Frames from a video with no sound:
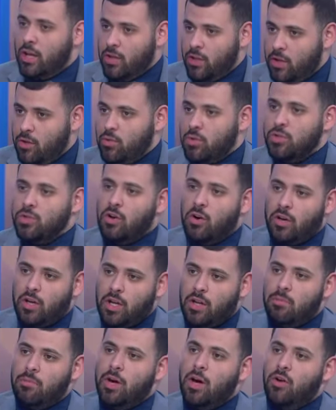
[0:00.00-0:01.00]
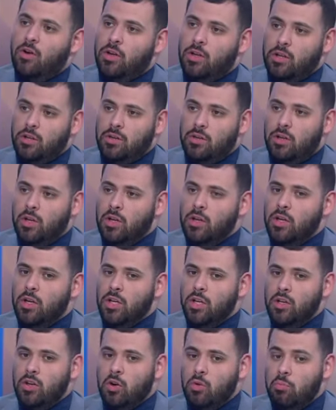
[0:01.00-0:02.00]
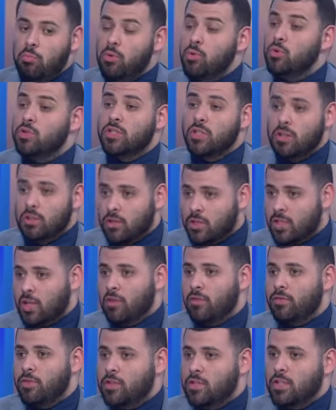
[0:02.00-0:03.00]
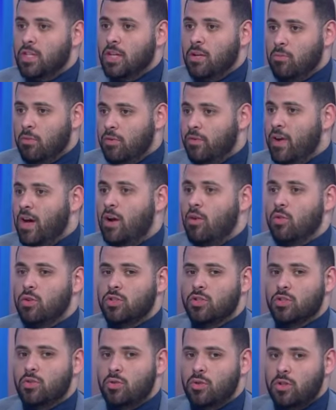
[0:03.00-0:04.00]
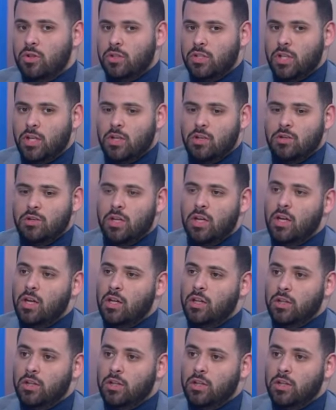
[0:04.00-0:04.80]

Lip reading: Elie was talking about, and, you know, boosting the self-esteem of our students and